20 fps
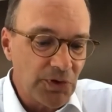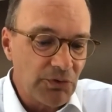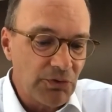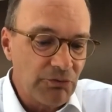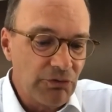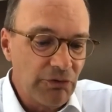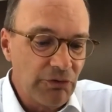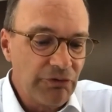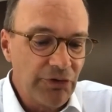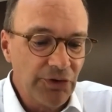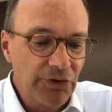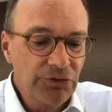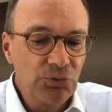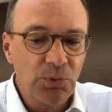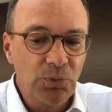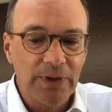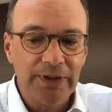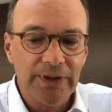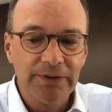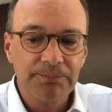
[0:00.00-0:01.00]
The first
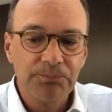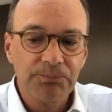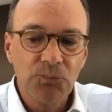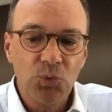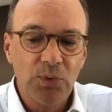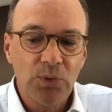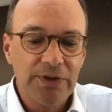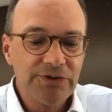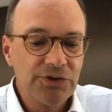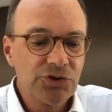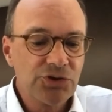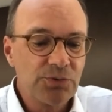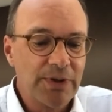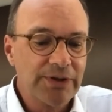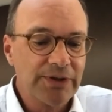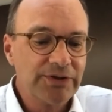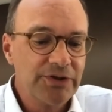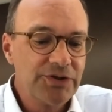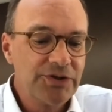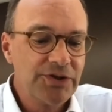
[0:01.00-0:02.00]
one was a
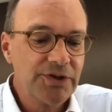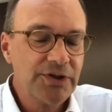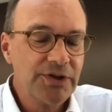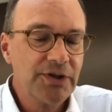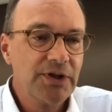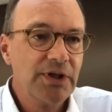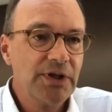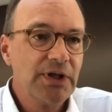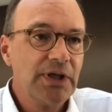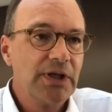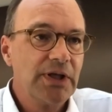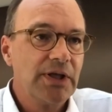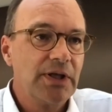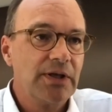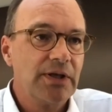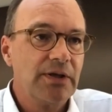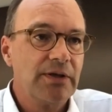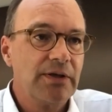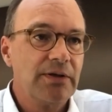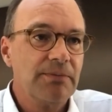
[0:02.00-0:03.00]
strategy
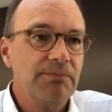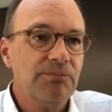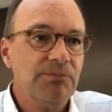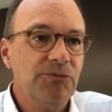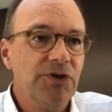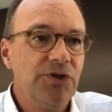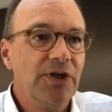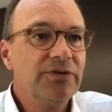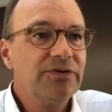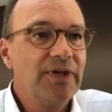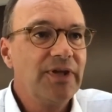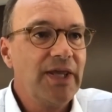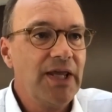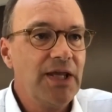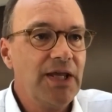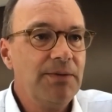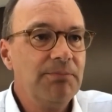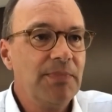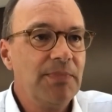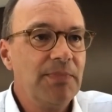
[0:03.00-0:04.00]
not
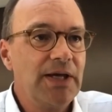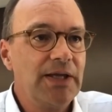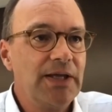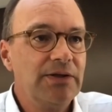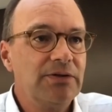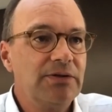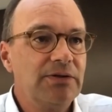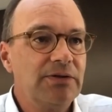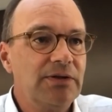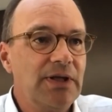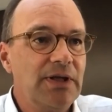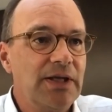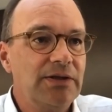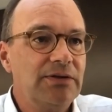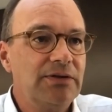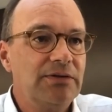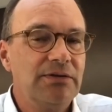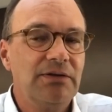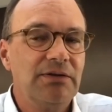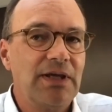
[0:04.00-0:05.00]
aimed at
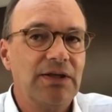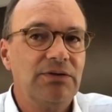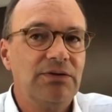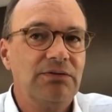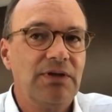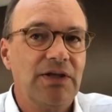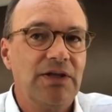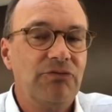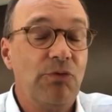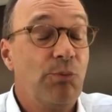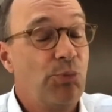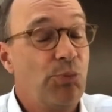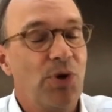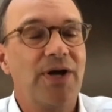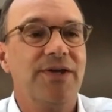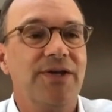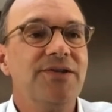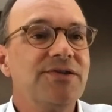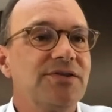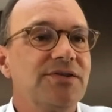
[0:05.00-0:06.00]
the
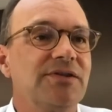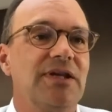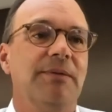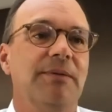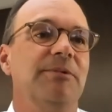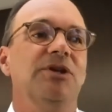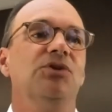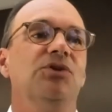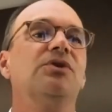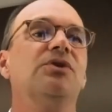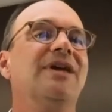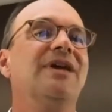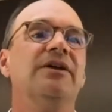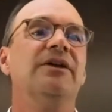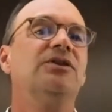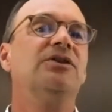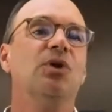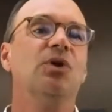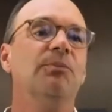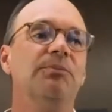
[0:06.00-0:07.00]
price. I mean, you
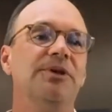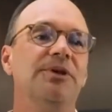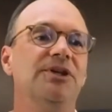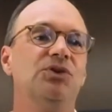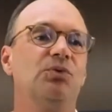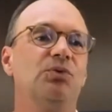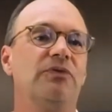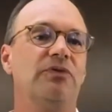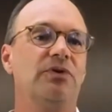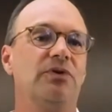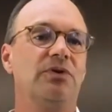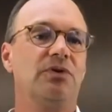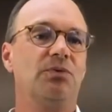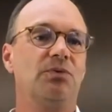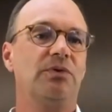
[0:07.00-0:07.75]
cannot compete with a